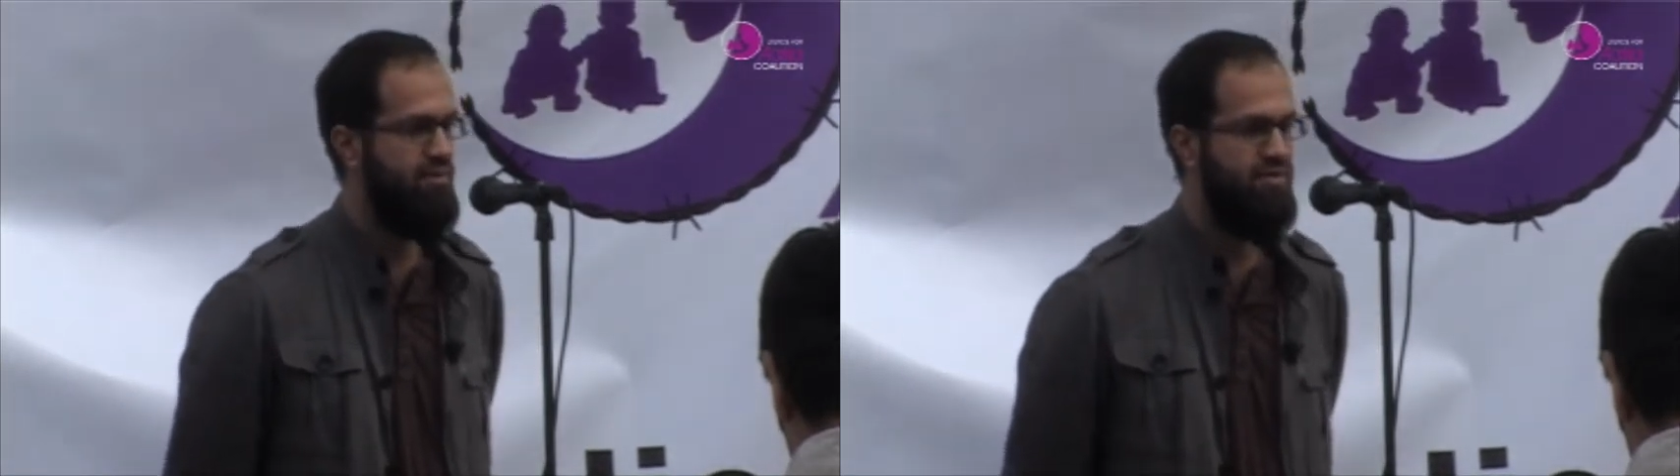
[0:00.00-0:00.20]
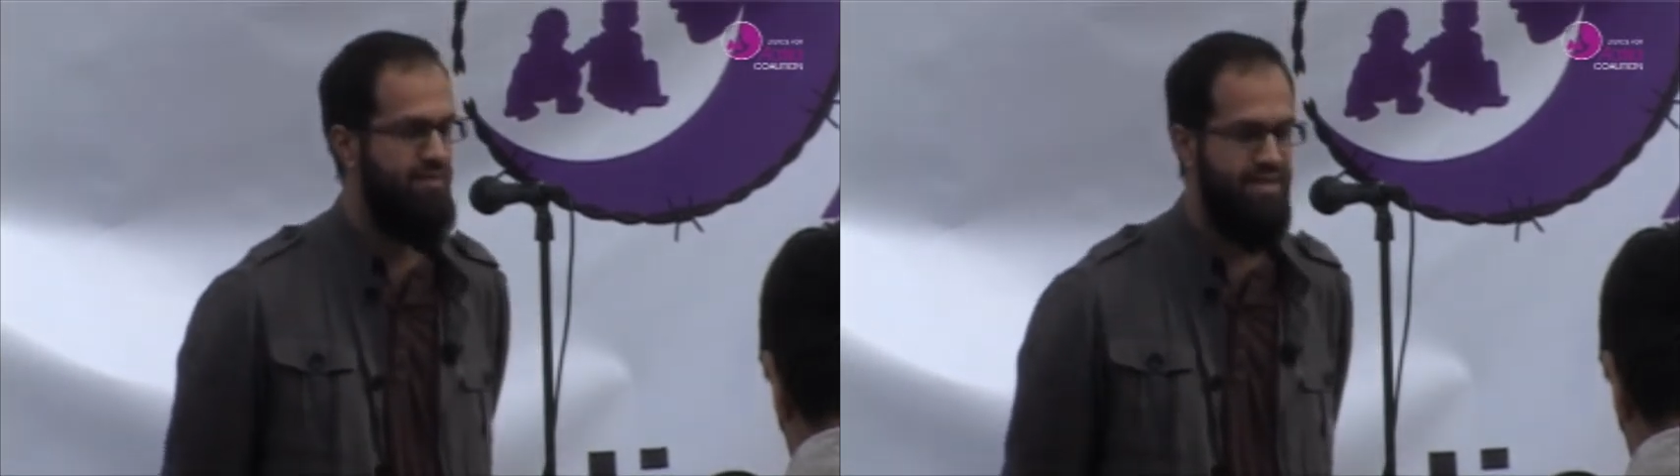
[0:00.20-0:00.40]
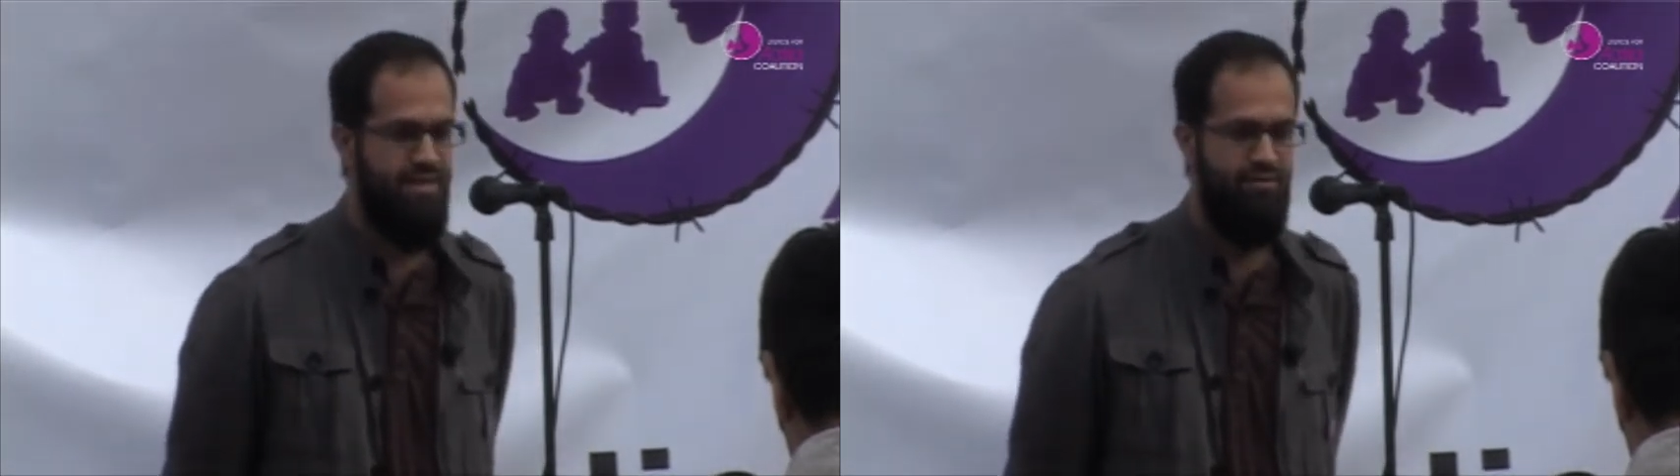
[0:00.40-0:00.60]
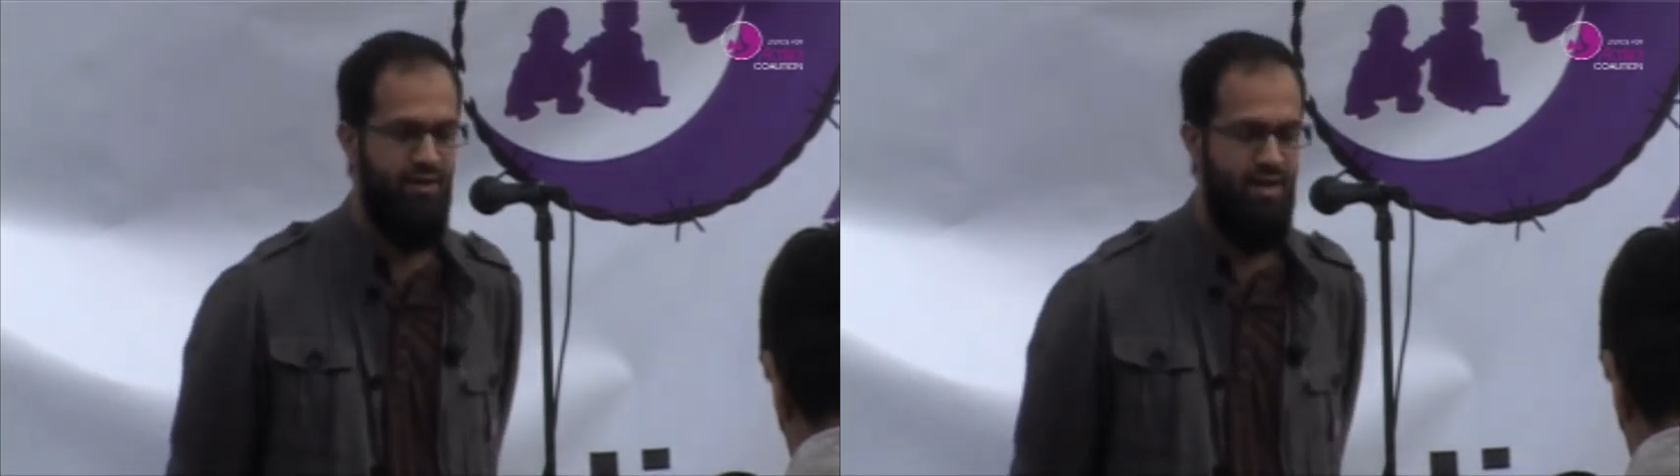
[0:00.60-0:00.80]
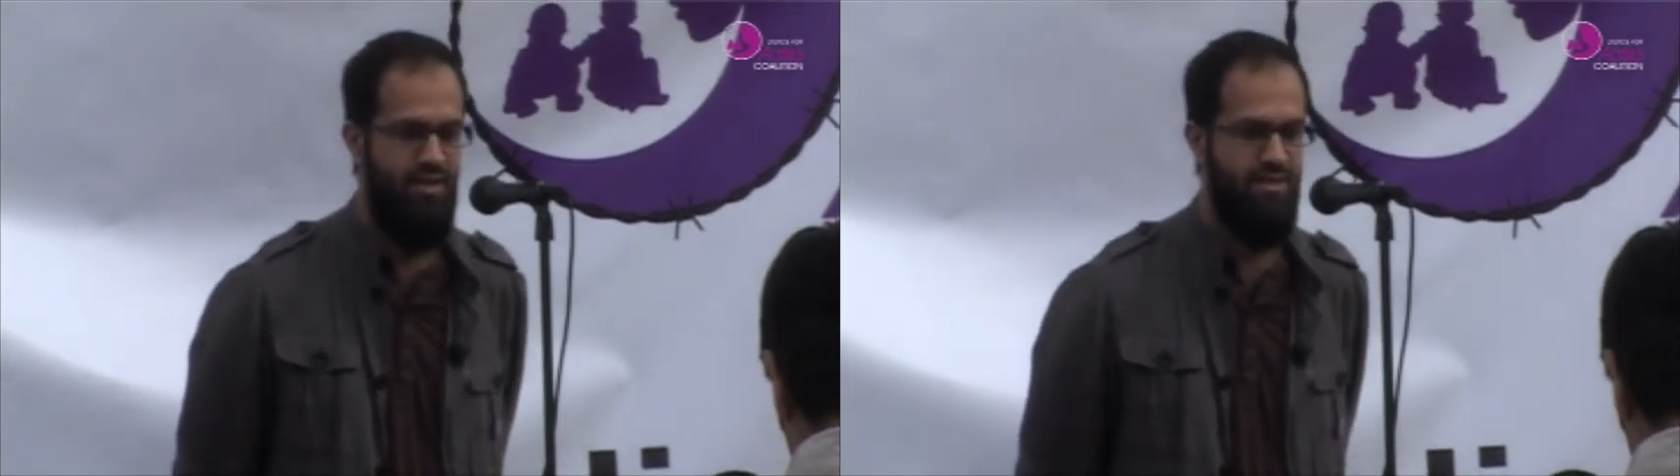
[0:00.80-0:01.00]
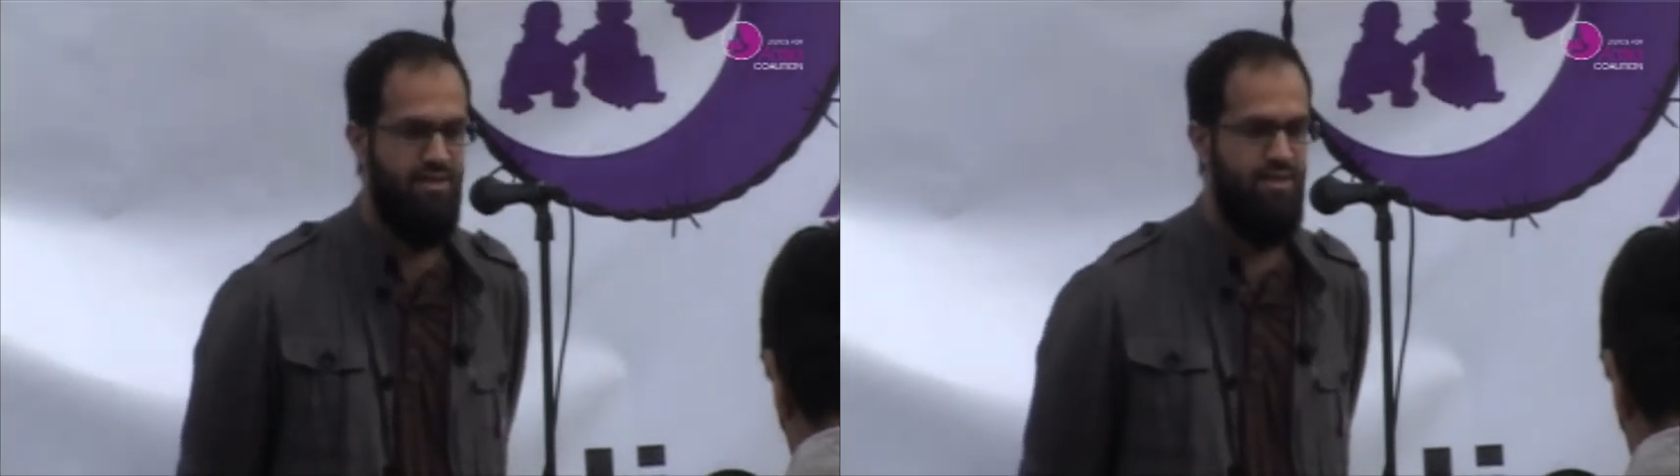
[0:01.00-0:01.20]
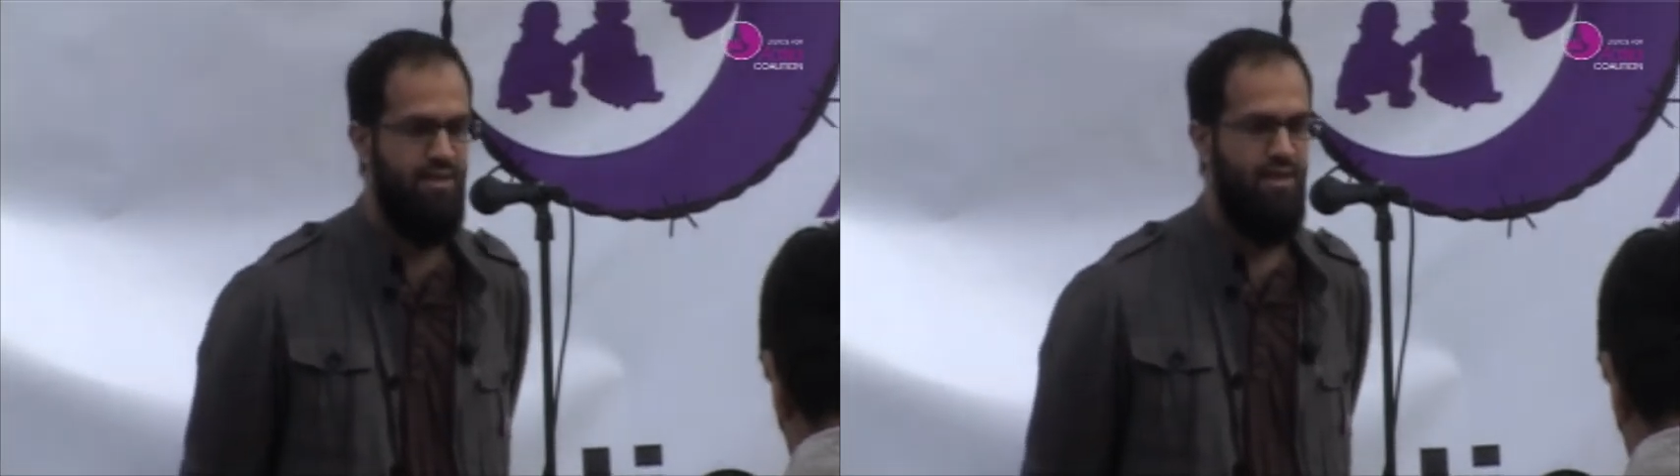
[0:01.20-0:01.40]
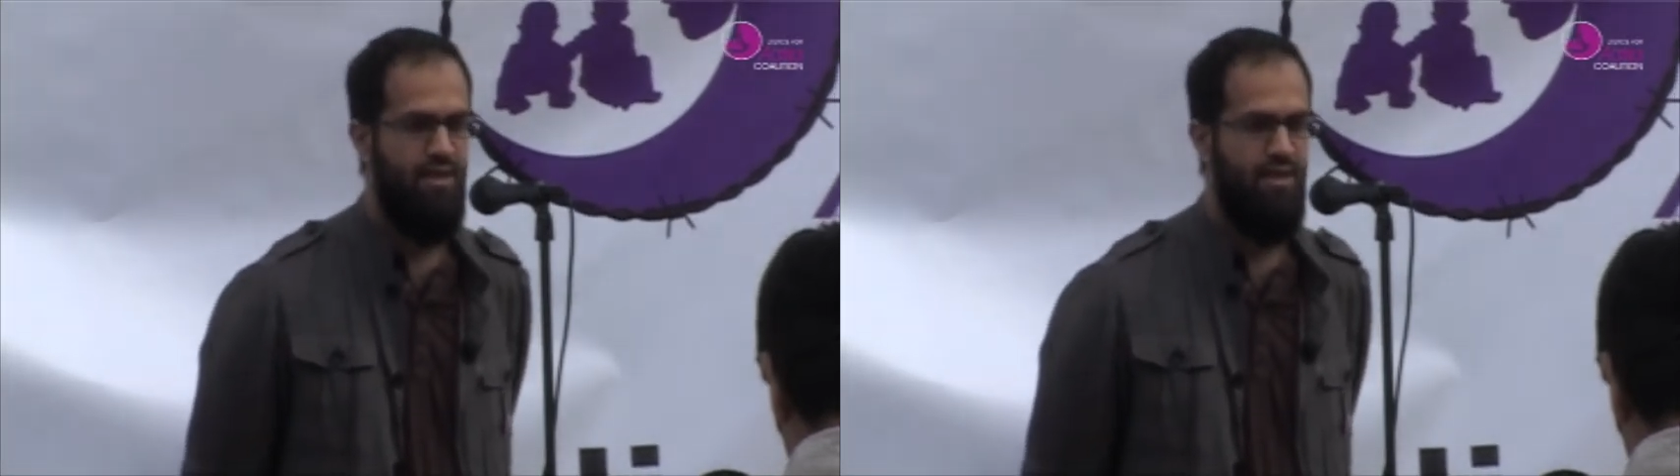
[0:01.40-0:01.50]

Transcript: of domestic violence